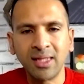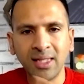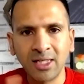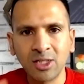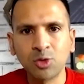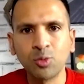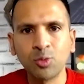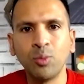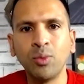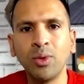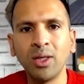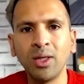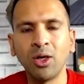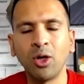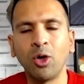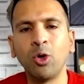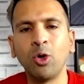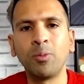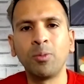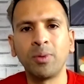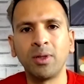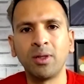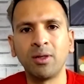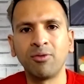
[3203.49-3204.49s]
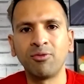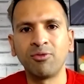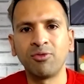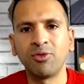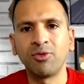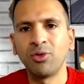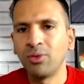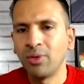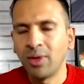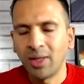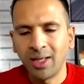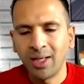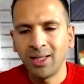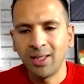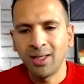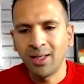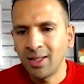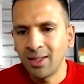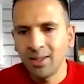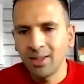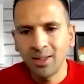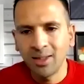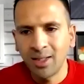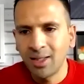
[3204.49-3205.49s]
things will open up for you.
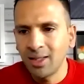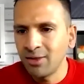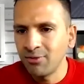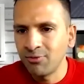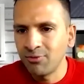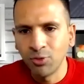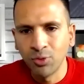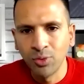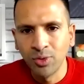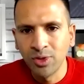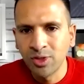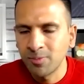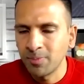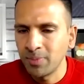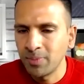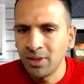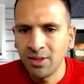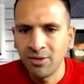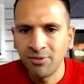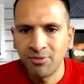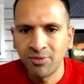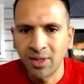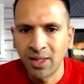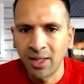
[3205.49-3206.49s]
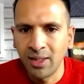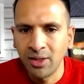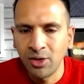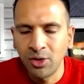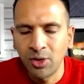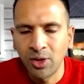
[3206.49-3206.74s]
I've always believed that.